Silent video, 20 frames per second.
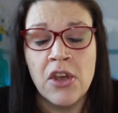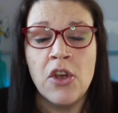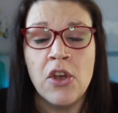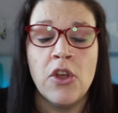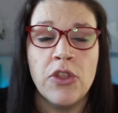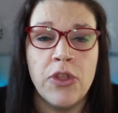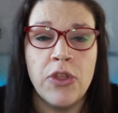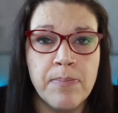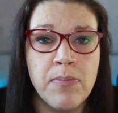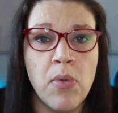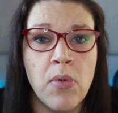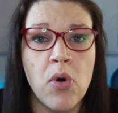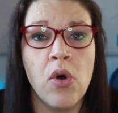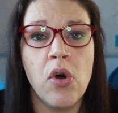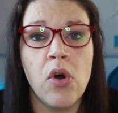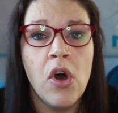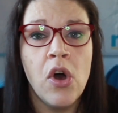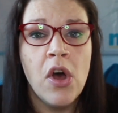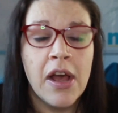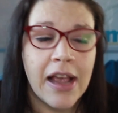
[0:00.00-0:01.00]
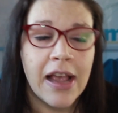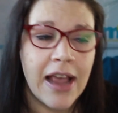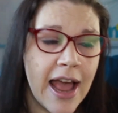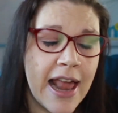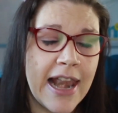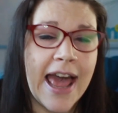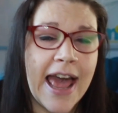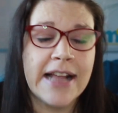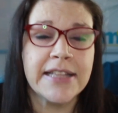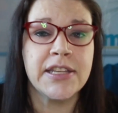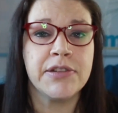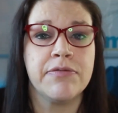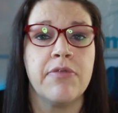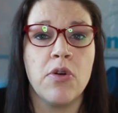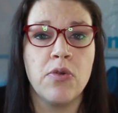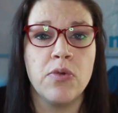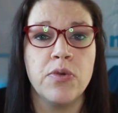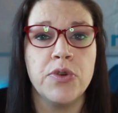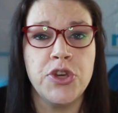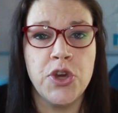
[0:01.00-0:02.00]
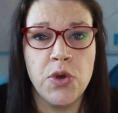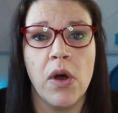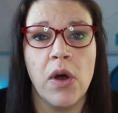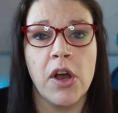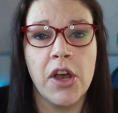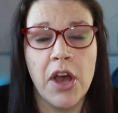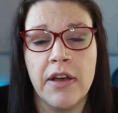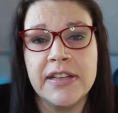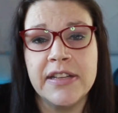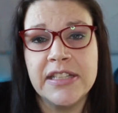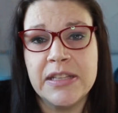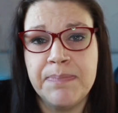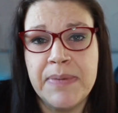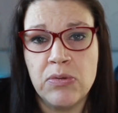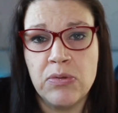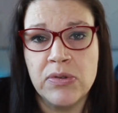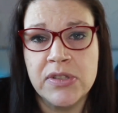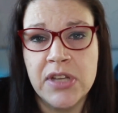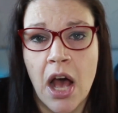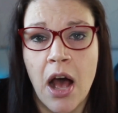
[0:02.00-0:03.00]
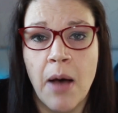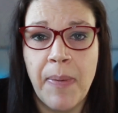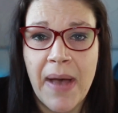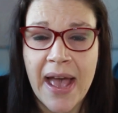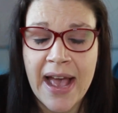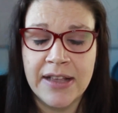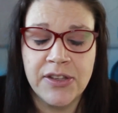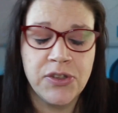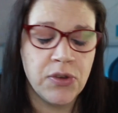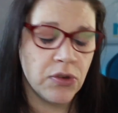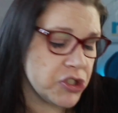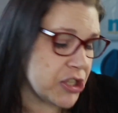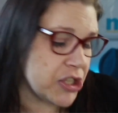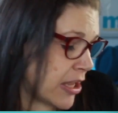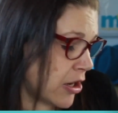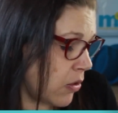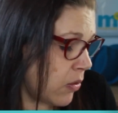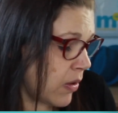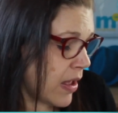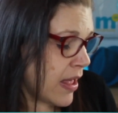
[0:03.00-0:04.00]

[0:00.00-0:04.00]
the more collateral you are going to build up as your channel.